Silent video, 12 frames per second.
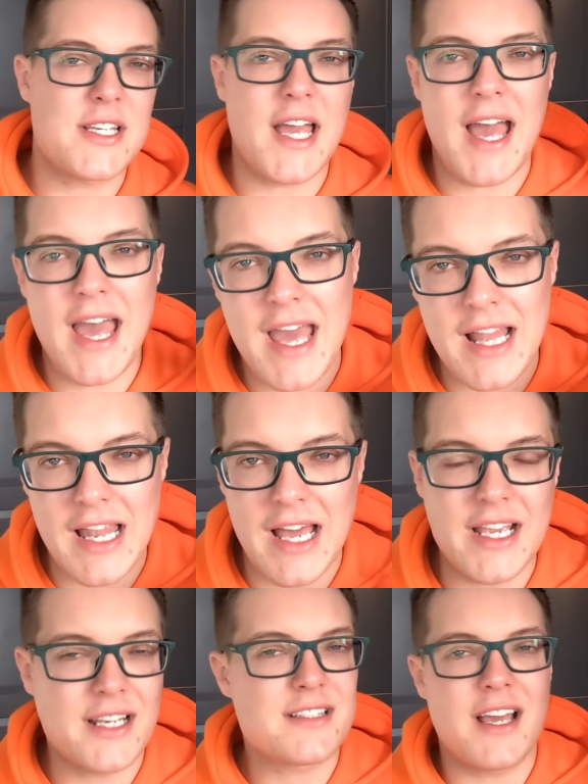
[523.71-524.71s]
to your
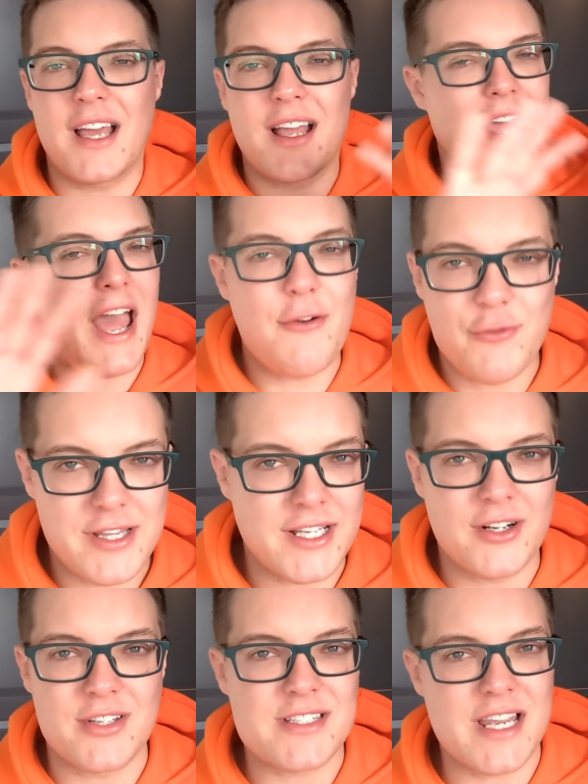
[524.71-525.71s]
hairline to
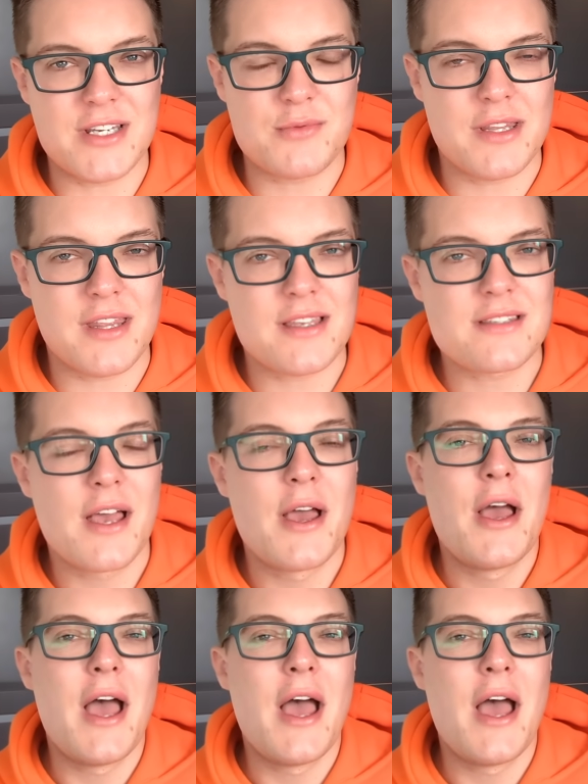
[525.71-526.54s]
everything got stained with this.